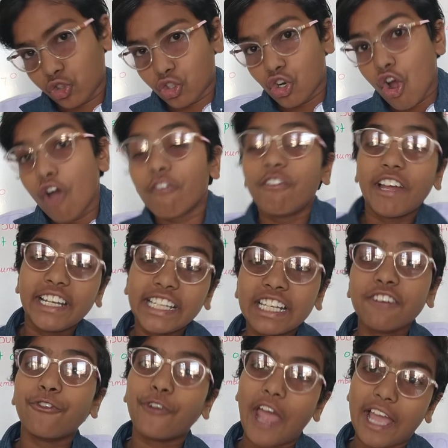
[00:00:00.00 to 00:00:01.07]
When in a
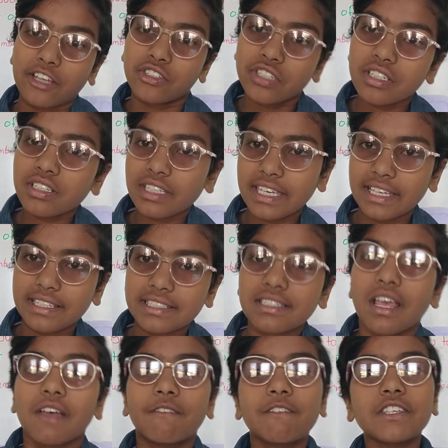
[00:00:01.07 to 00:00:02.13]
fraction case,
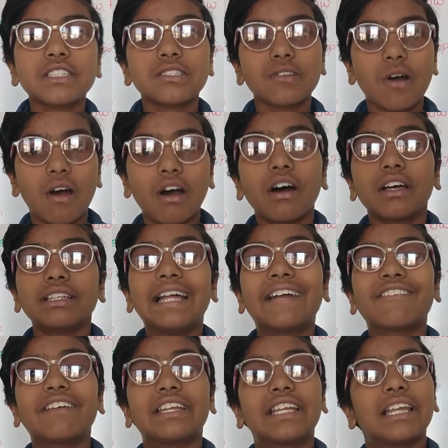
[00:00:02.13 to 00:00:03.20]
we saw that when
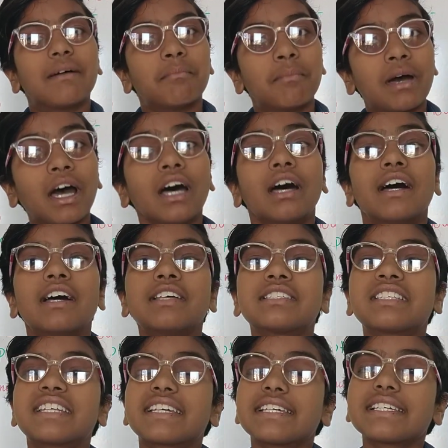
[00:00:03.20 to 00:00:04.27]
a number is
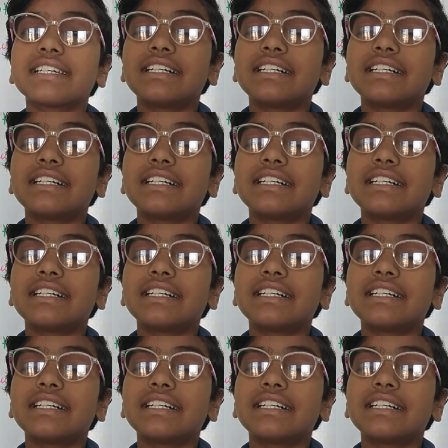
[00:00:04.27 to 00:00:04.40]
raised,